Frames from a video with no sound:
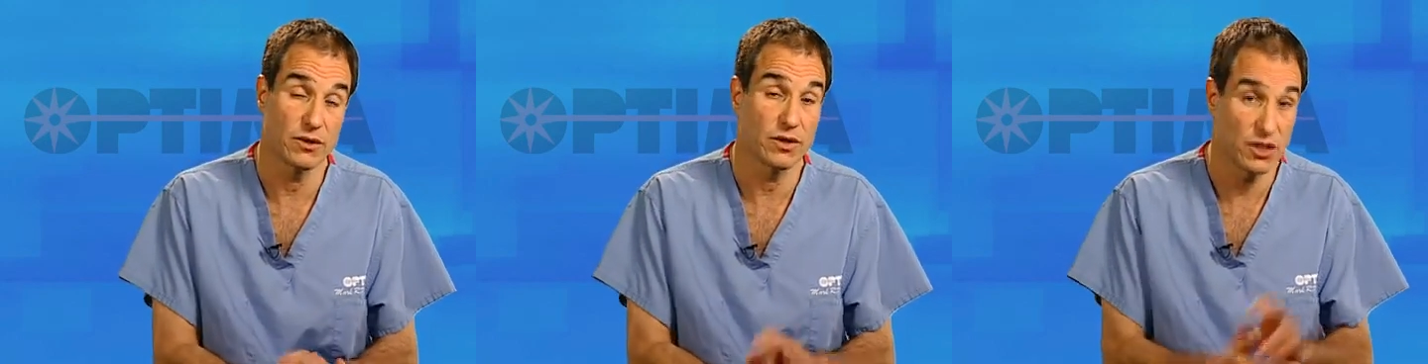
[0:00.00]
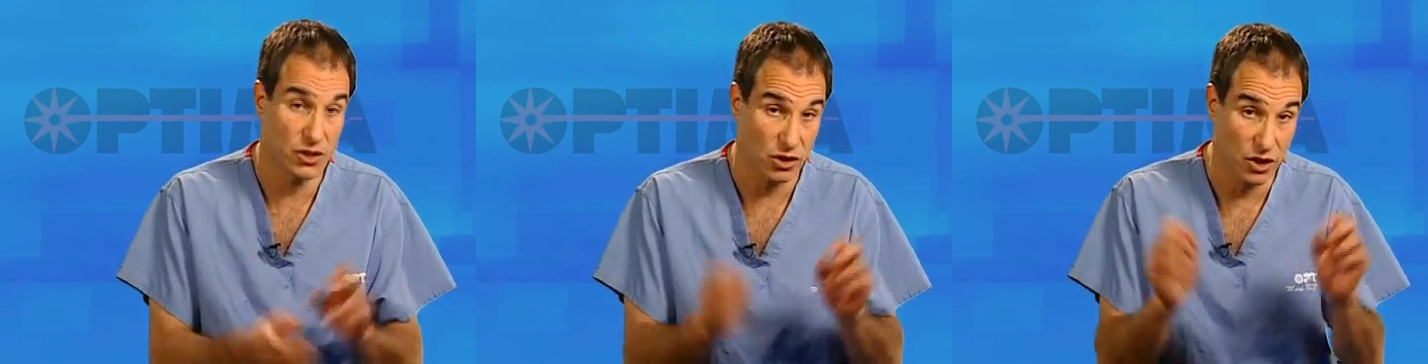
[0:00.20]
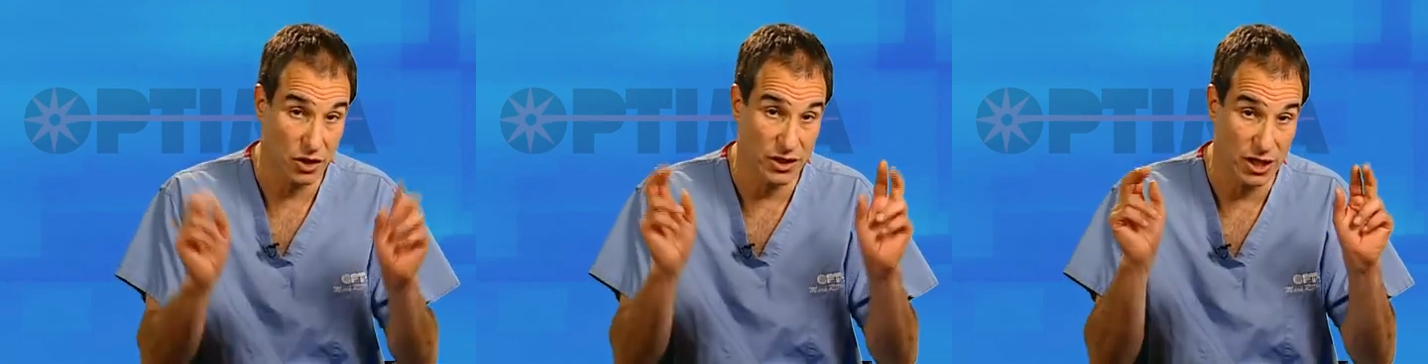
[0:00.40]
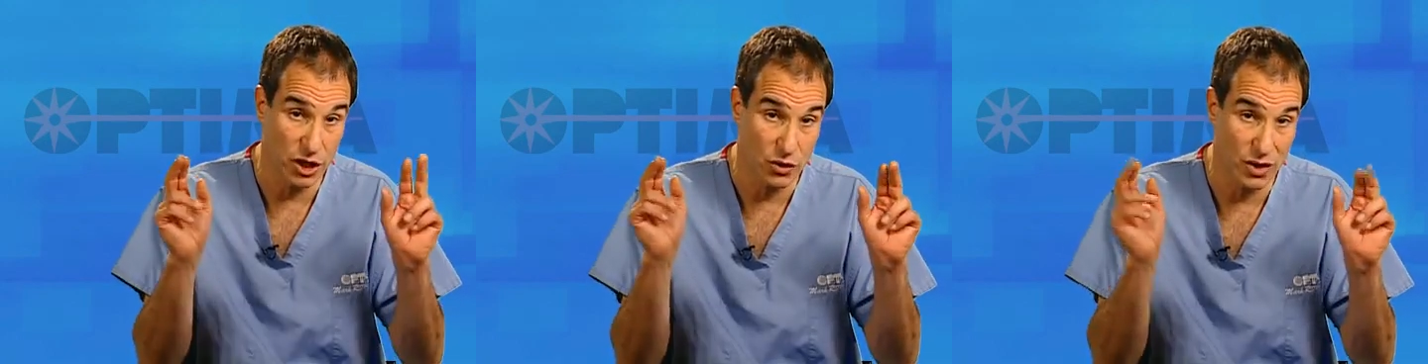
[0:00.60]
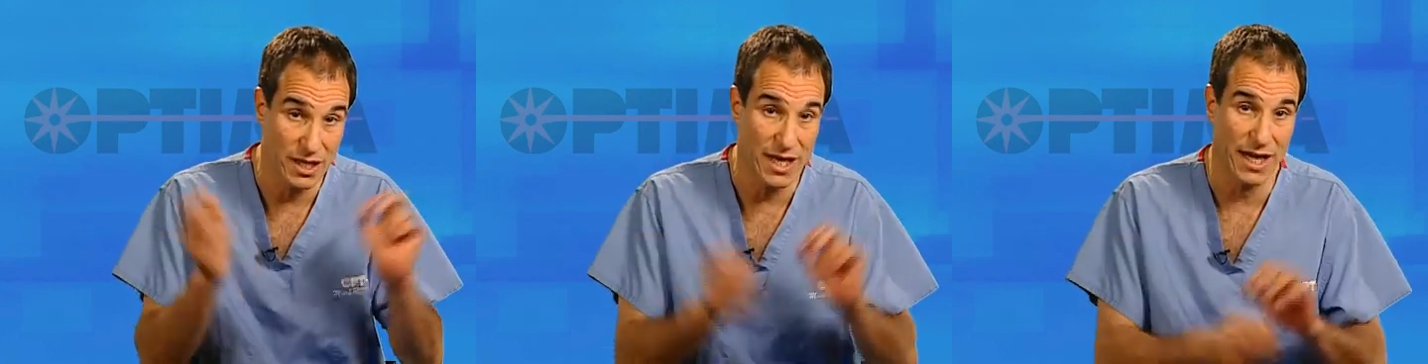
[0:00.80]
these are called
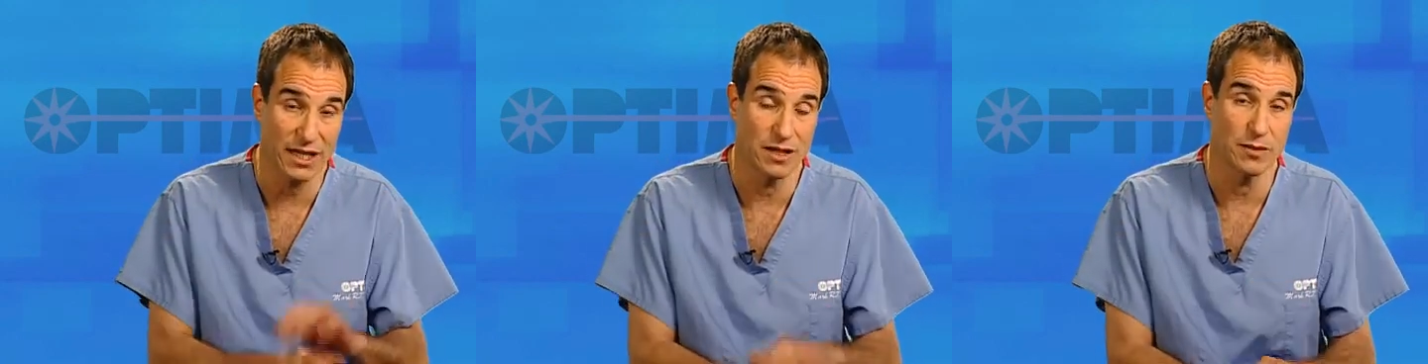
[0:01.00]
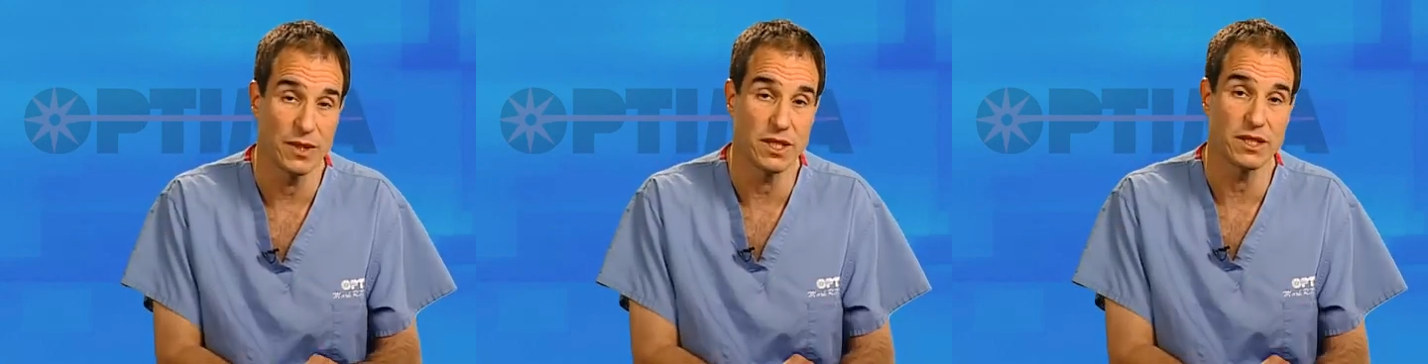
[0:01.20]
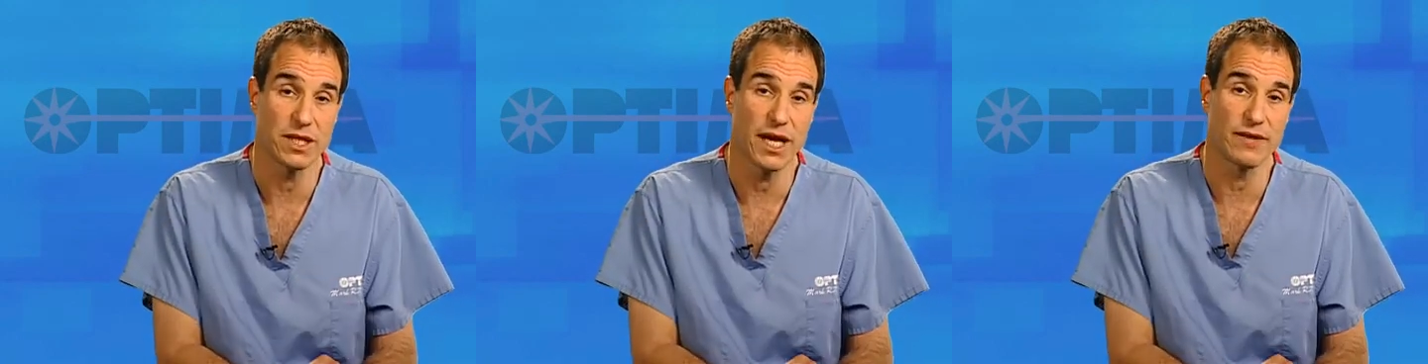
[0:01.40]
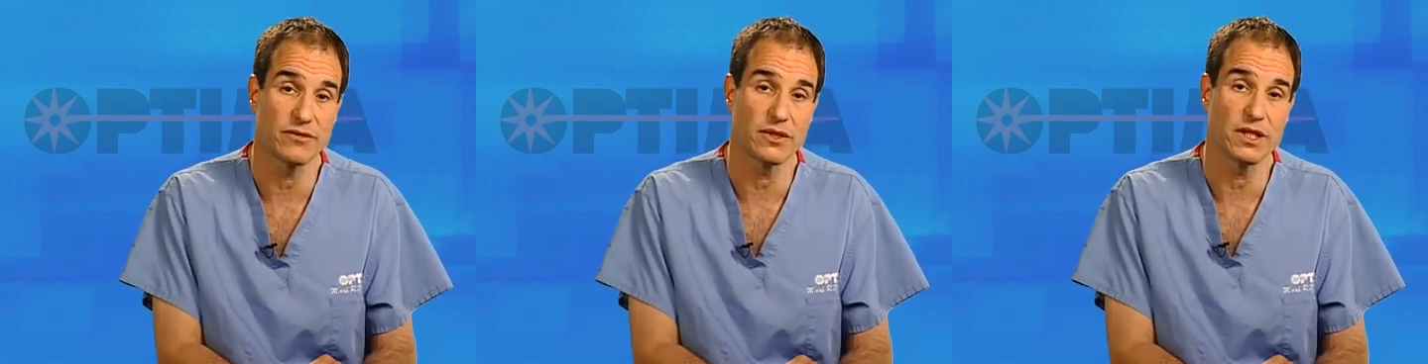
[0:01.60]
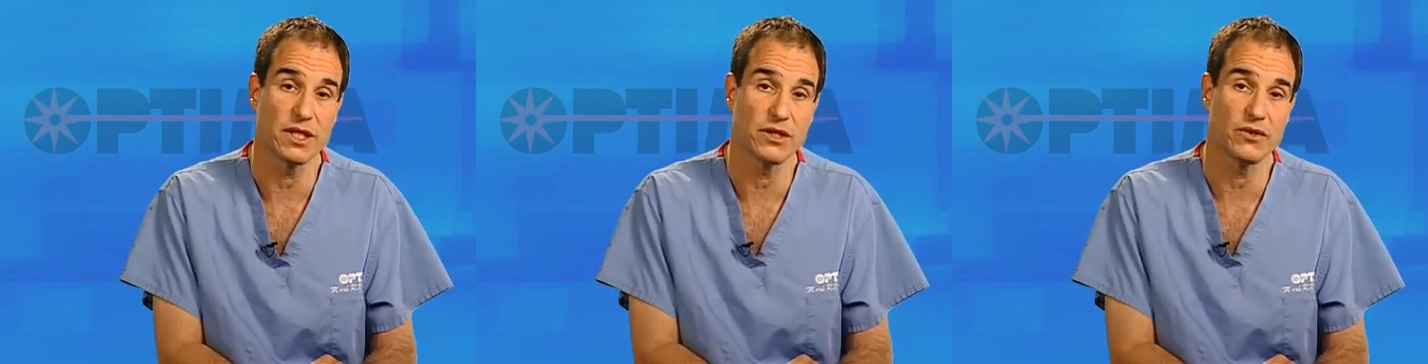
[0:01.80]
iridectomies,
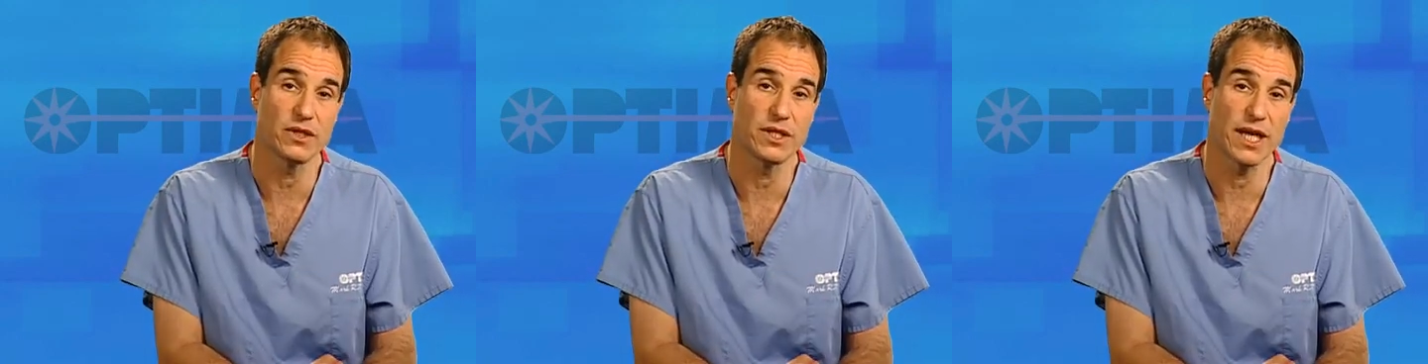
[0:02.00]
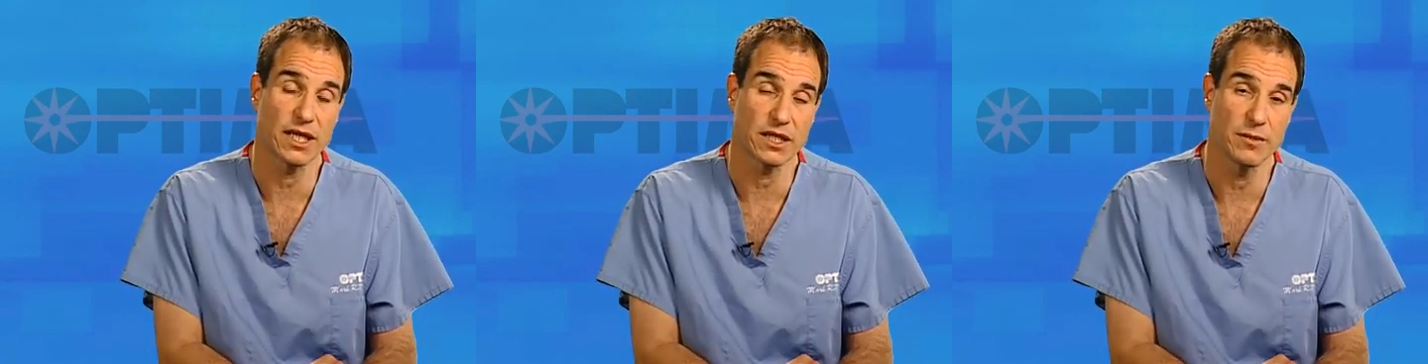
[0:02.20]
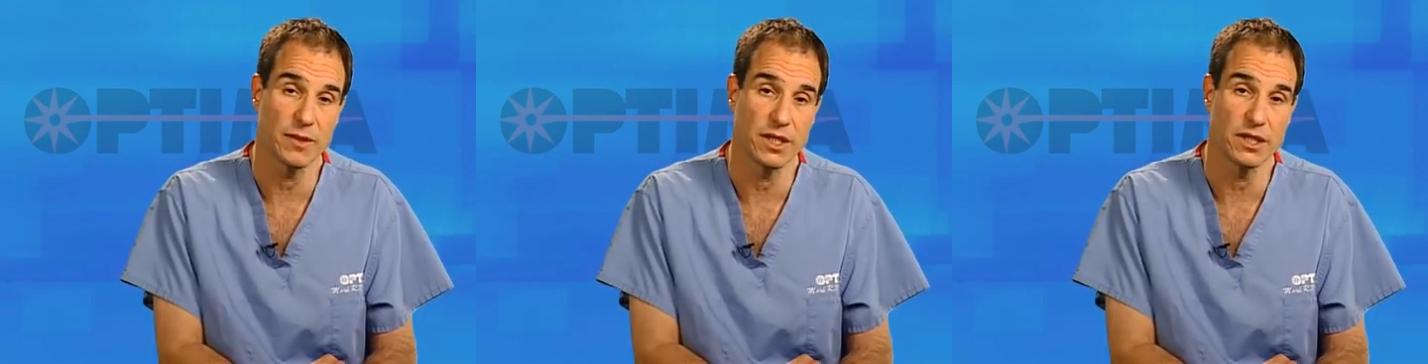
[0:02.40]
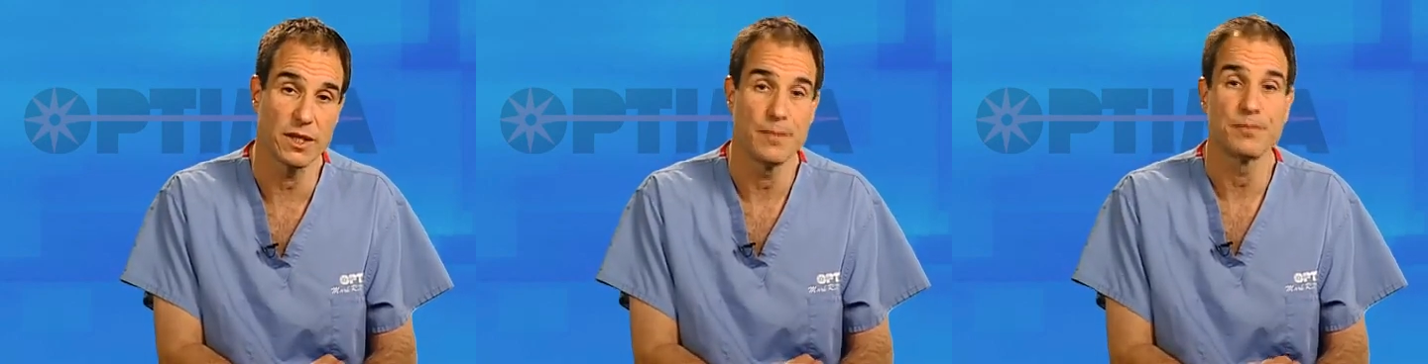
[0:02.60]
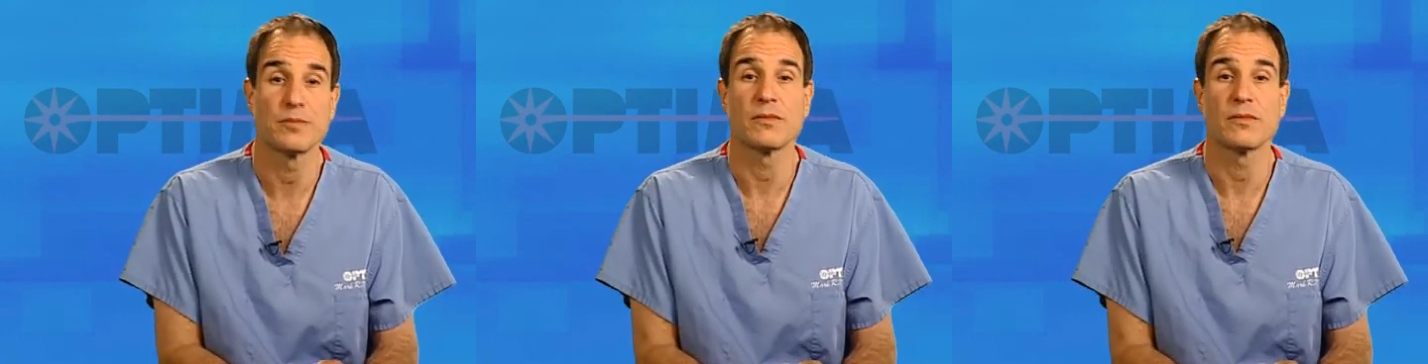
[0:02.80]
after the iridectomies,